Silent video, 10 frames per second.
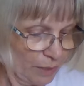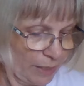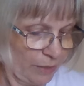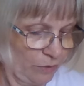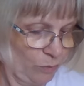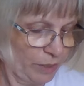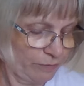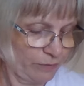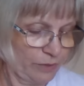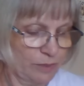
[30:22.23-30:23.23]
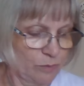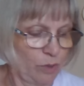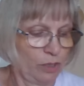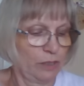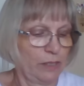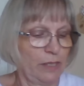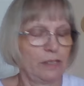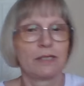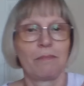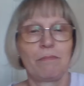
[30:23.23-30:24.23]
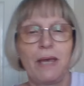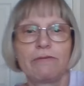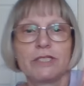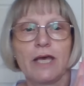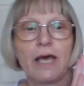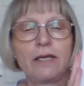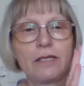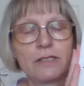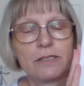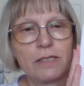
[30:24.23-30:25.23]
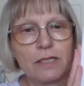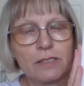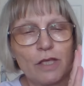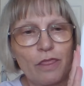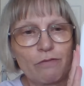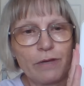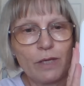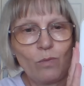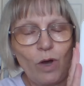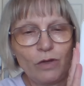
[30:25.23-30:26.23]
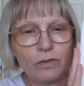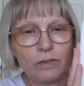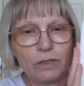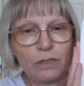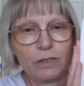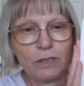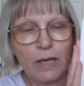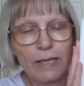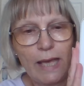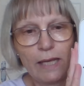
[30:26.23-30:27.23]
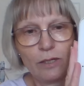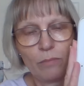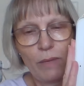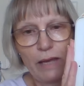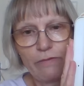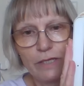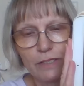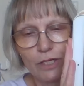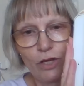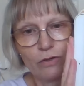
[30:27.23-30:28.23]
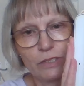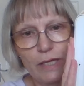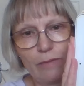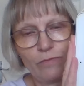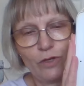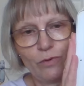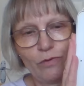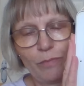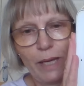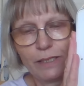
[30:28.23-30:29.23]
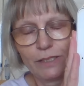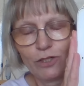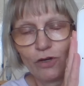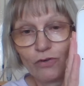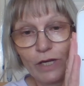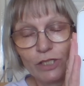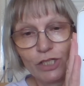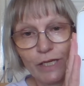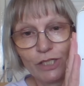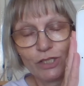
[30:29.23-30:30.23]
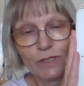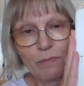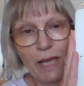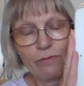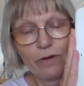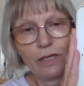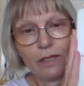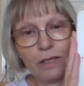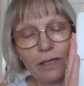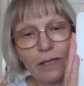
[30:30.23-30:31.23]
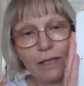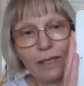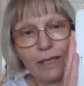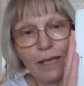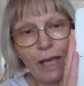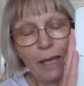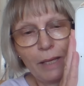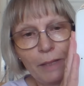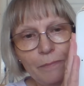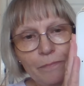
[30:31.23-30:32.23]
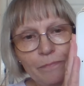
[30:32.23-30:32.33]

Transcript: And the winner for this one is Mary Turner 631. Again, Mary is a long-time viewer of mine. Congratulations, Mary. Now,